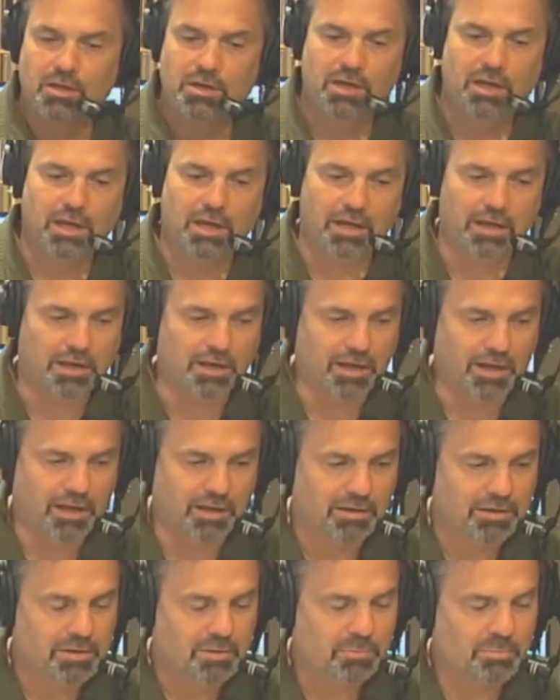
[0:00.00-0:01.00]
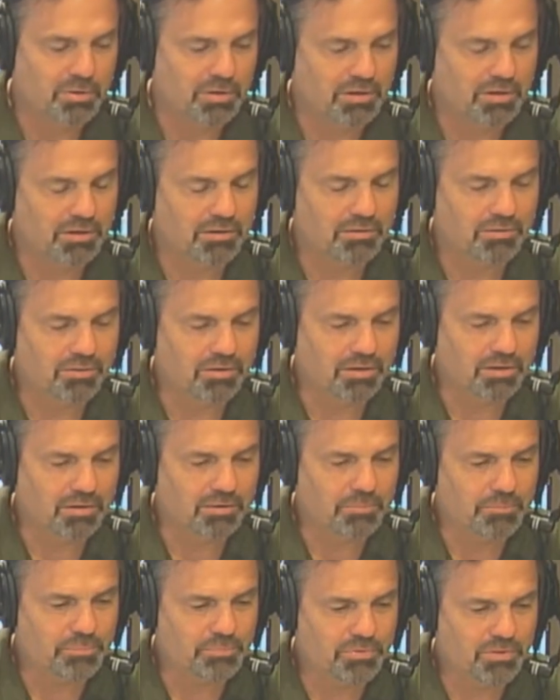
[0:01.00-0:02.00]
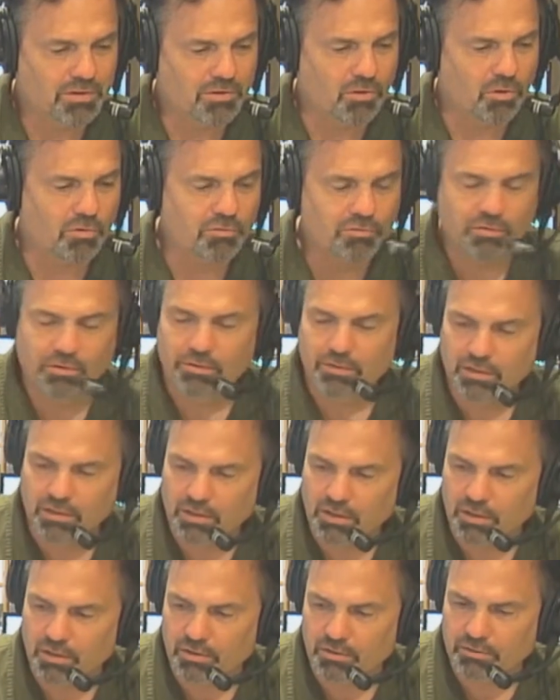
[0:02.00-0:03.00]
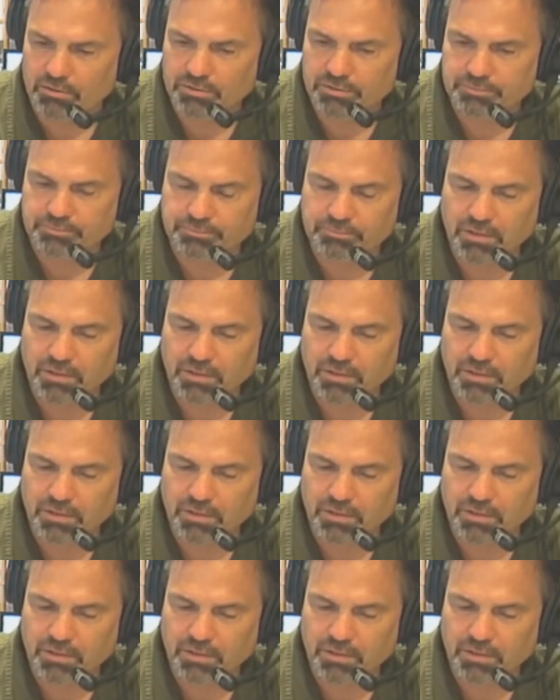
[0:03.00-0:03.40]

And uh, but the over the years,